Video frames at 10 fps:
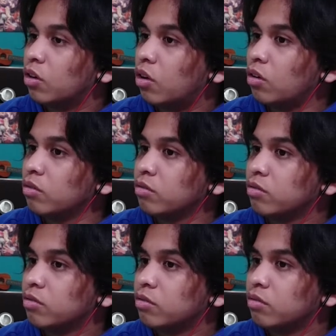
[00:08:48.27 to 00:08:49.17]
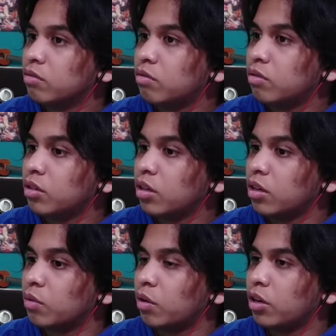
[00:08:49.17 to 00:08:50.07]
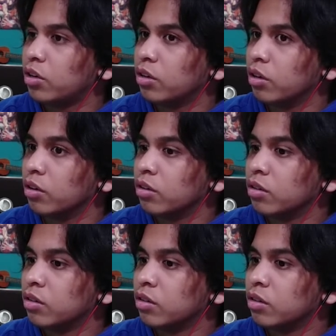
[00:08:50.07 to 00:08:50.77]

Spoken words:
Oh? Yeah, why are you here?